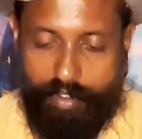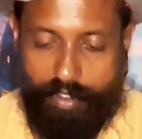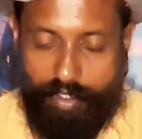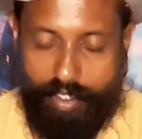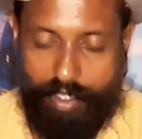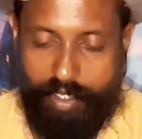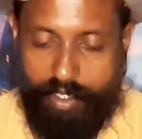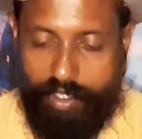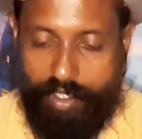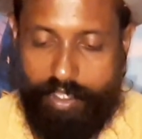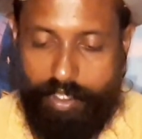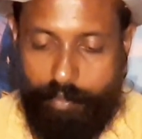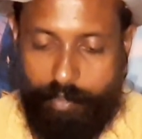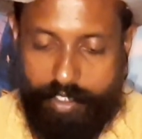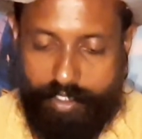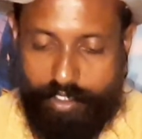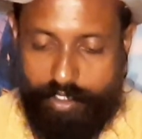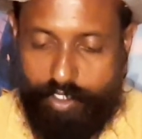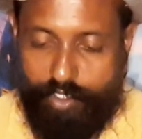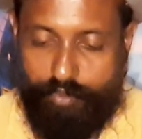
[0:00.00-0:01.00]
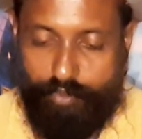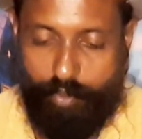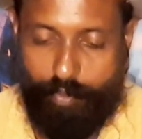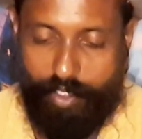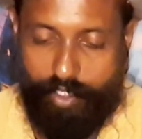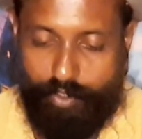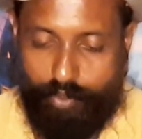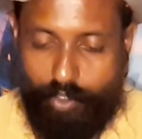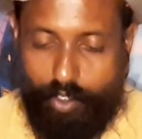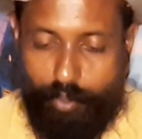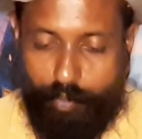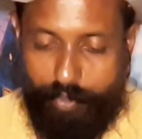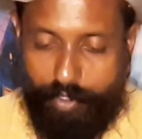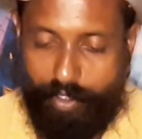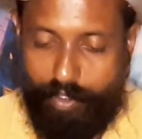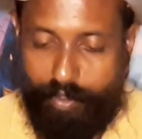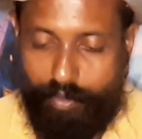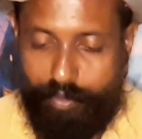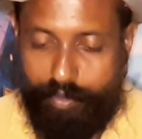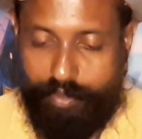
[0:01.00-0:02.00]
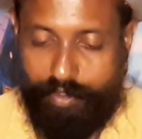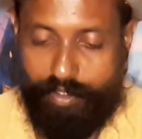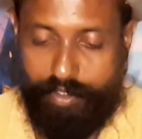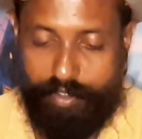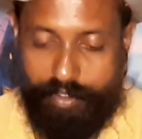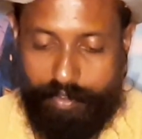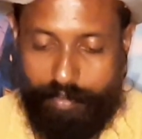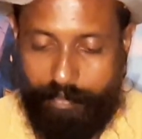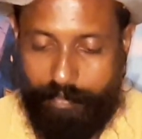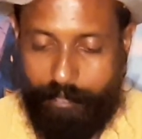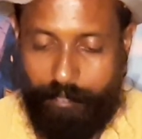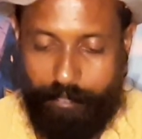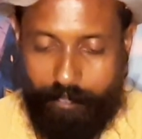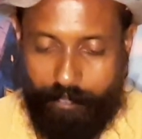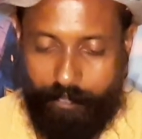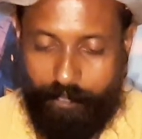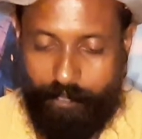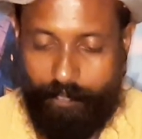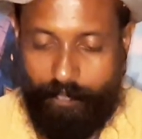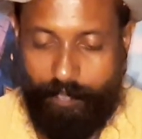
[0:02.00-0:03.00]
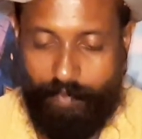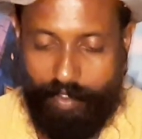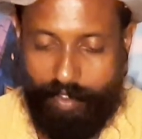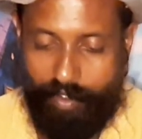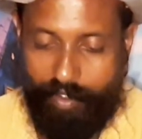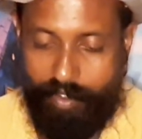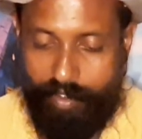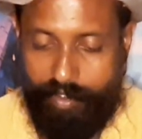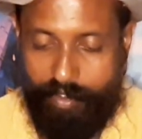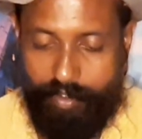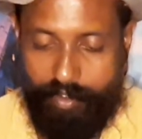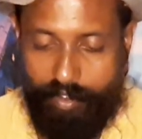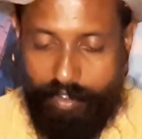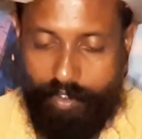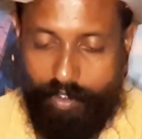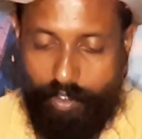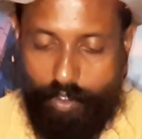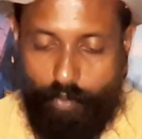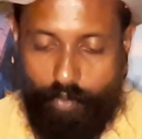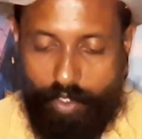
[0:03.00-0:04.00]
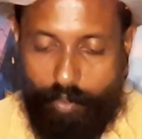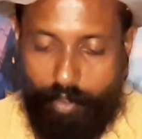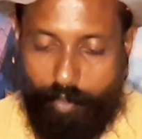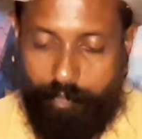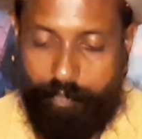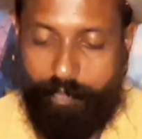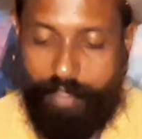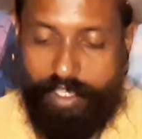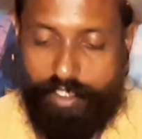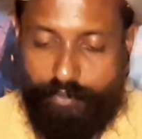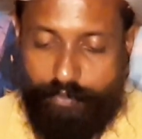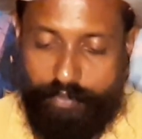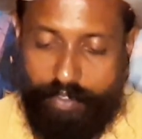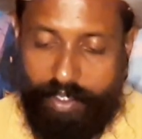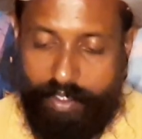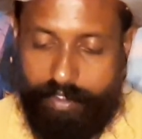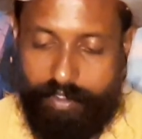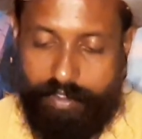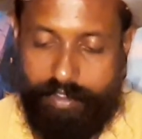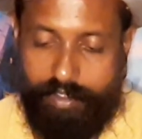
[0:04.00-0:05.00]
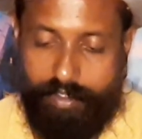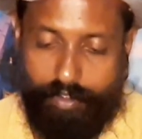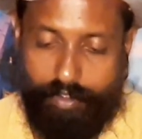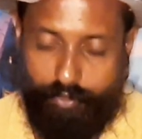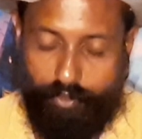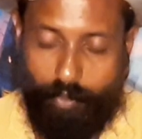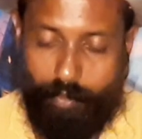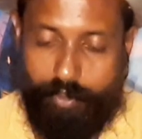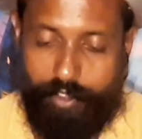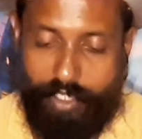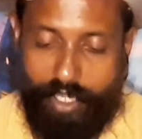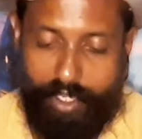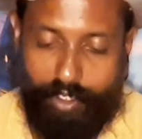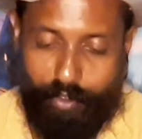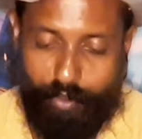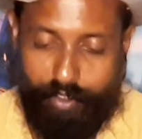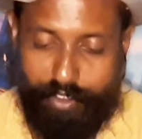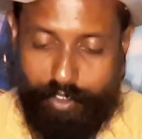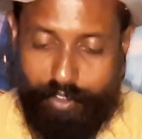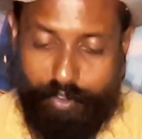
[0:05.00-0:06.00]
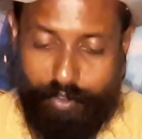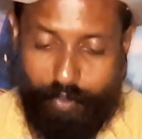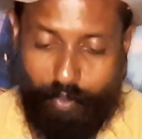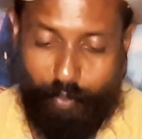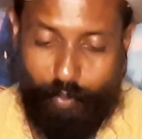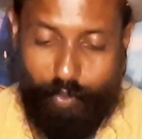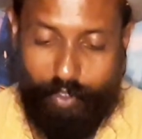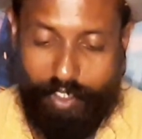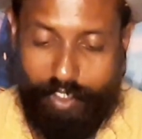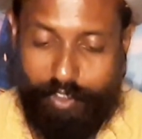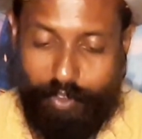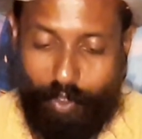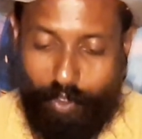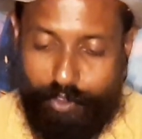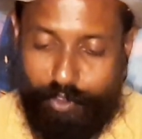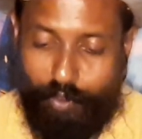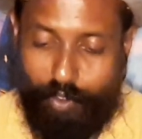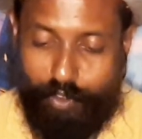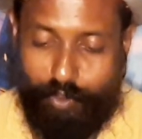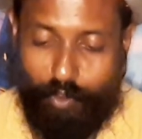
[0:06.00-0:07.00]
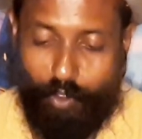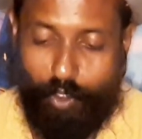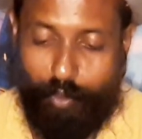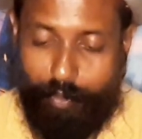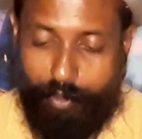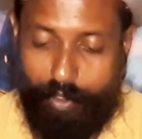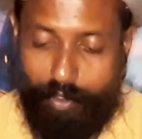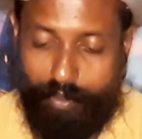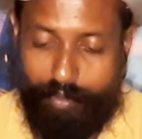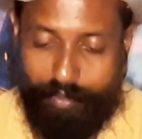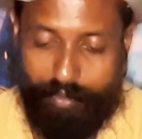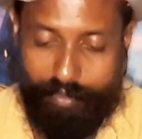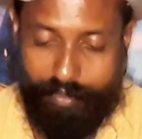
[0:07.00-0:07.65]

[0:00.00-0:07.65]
Any other messages for my Scorpios? You know, one of my best friends from childhood is also a Scorpio.